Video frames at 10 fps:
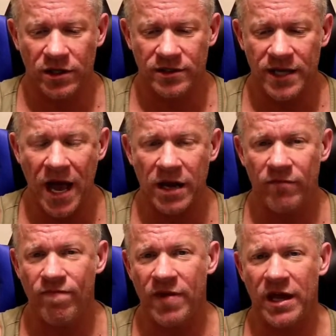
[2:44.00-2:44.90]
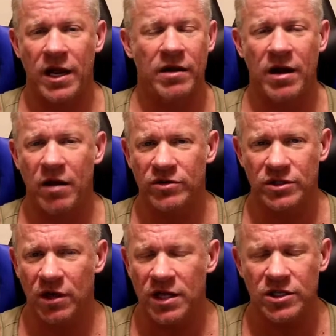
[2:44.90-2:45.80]
set, and I
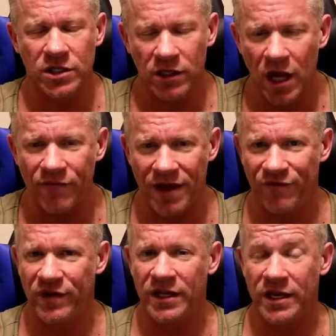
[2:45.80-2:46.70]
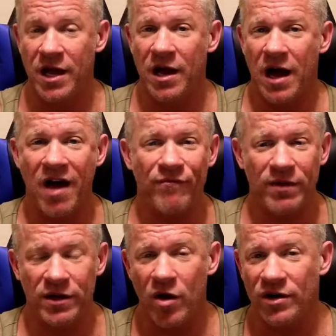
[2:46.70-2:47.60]
just love that feeling. I've
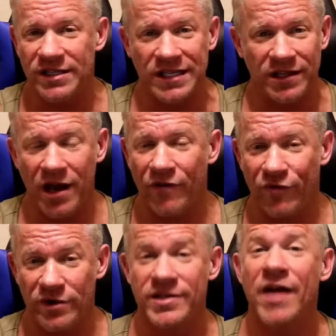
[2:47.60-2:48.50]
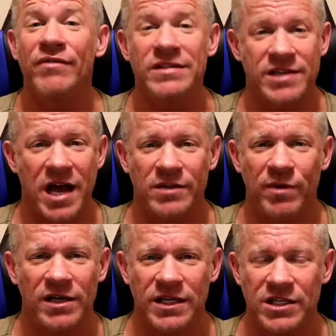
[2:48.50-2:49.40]
been known to sit there for 7 sets
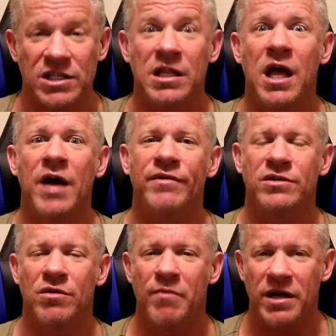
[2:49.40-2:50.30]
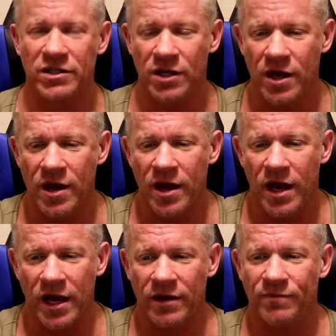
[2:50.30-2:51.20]
because I just love it so much.
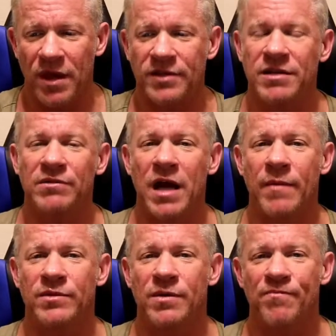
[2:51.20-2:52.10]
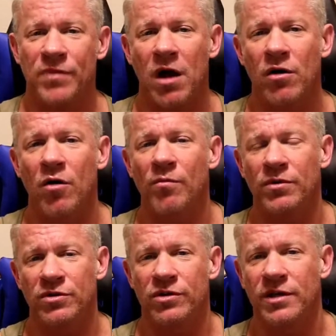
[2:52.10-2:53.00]
And sometimes I'll go
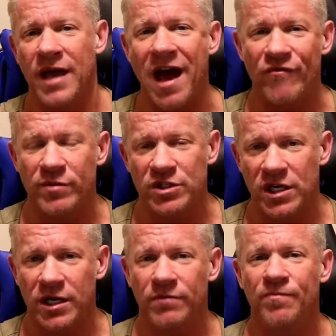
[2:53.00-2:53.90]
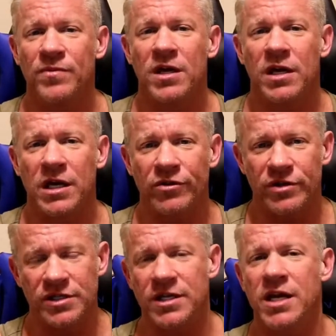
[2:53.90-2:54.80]
to the calf machine, either
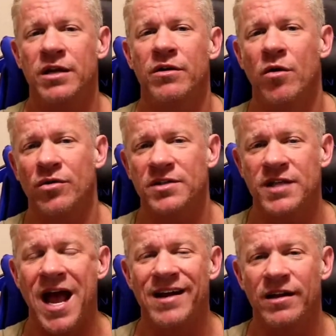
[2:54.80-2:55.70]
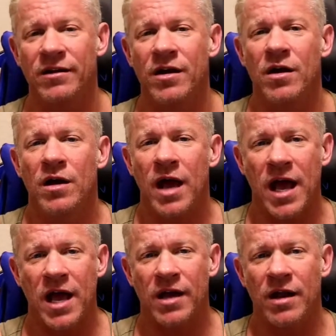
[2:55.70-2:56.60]
the seated or the standing,
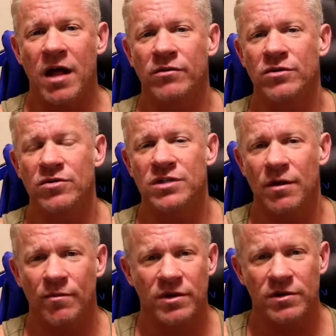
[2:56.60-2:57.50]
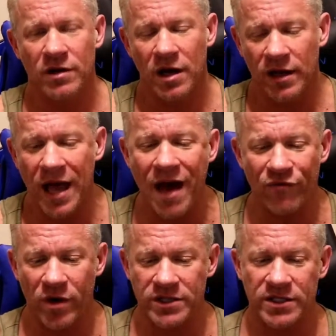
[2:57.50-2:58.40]
and I'll do some
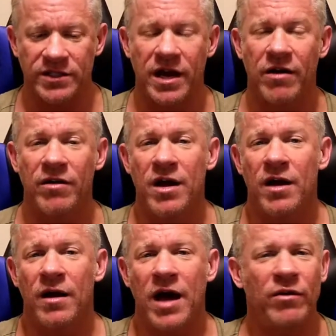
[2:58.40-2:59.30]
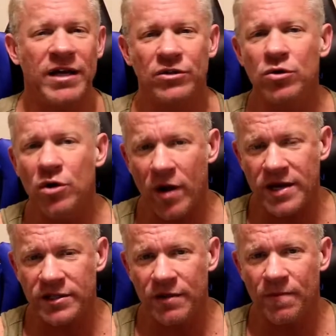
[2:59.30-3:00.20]
calf raises there. I don't get too
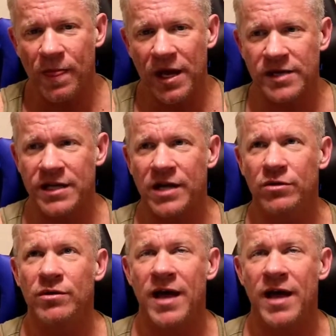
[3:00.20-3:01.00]
crazy because I do